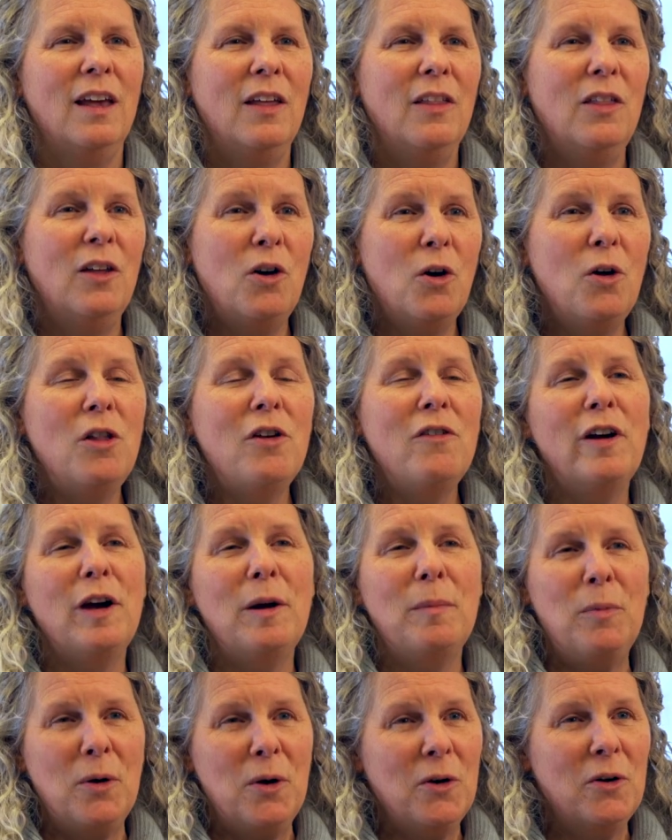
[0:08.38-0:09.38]
The goal of our
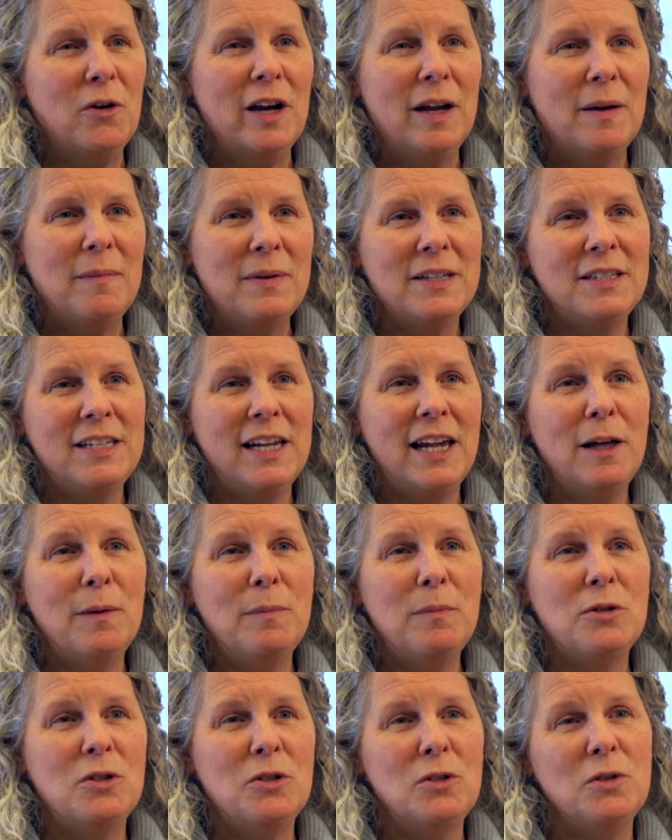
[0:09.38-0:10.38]
program is to
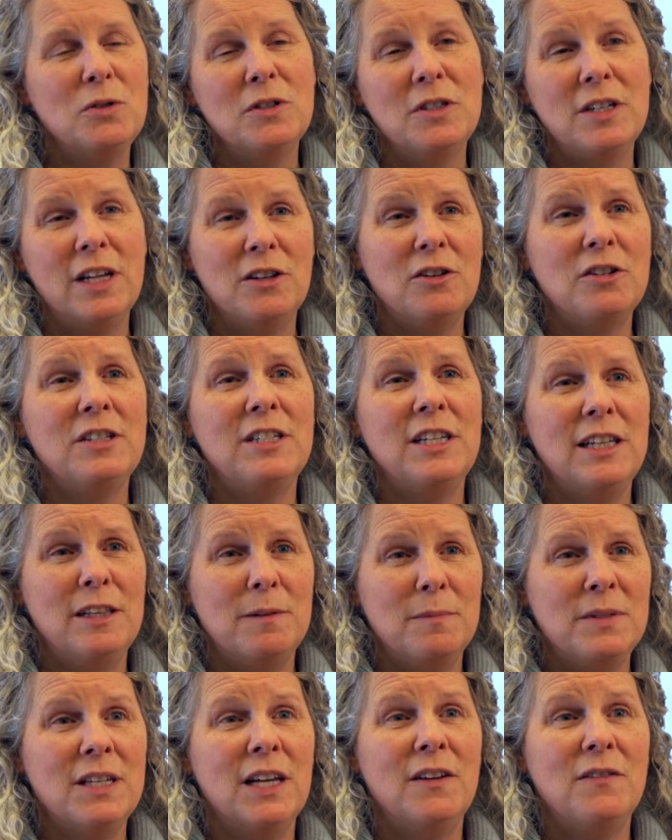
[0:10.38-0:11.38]
help students understand
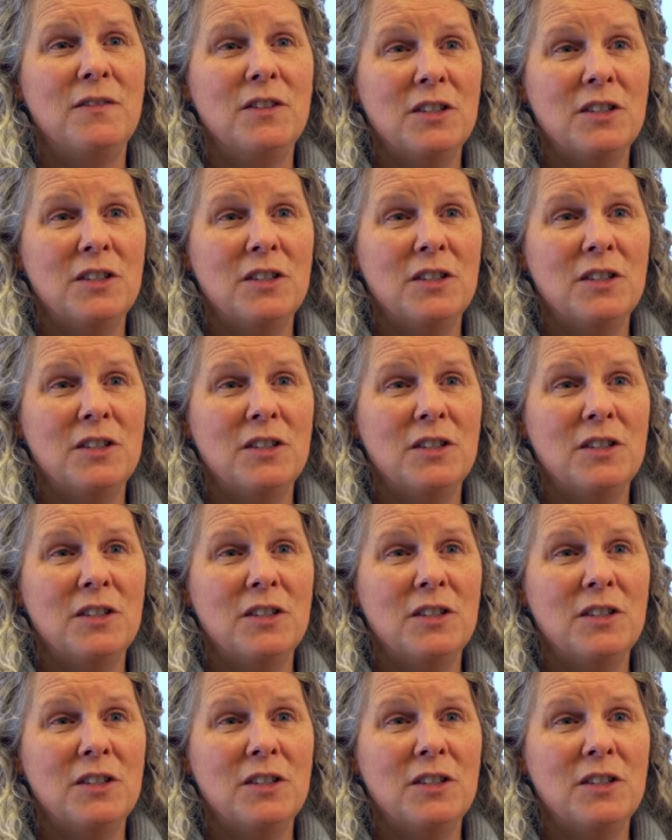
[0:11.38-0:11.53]
themselves